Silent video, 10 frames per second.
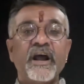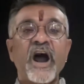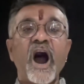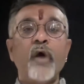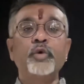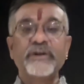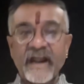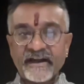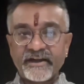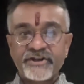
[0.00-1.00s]

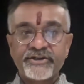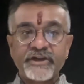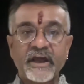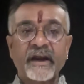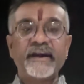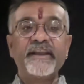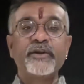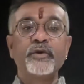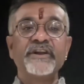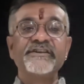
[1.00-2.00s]
outlandish,
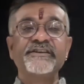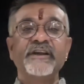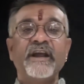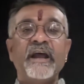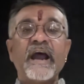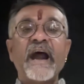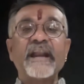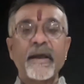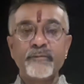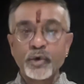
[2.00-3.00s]
ridiculous, and
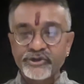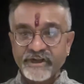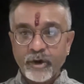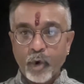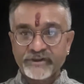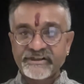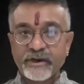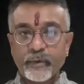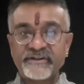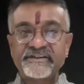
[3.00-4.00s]
amusing
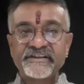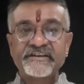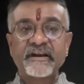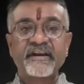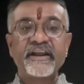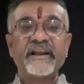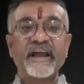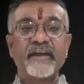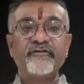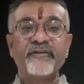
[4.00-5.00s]
consequences in real
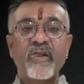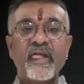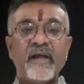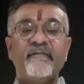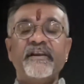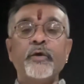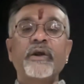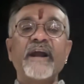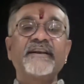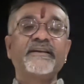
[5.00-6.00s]
life. We look
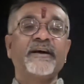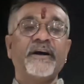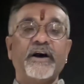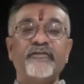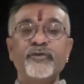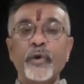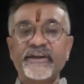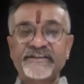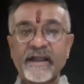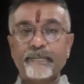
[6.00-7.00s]
at a few
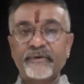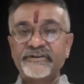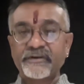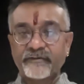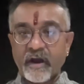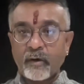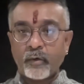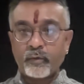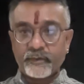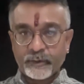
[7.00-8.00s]
examples of
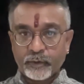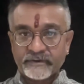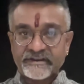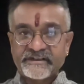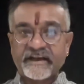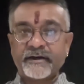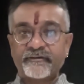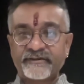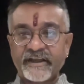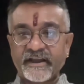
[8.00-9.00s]
how this kind of
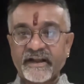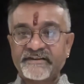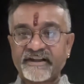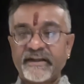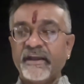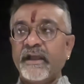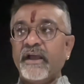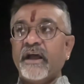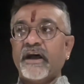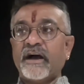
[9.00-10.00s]
theorizing,
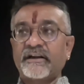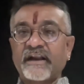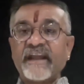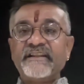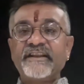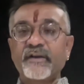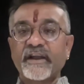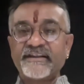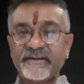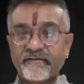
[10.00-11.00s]
dry
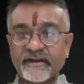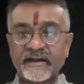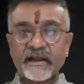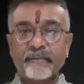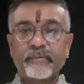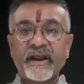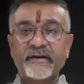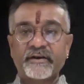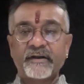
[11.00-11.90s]
theorizing, when applied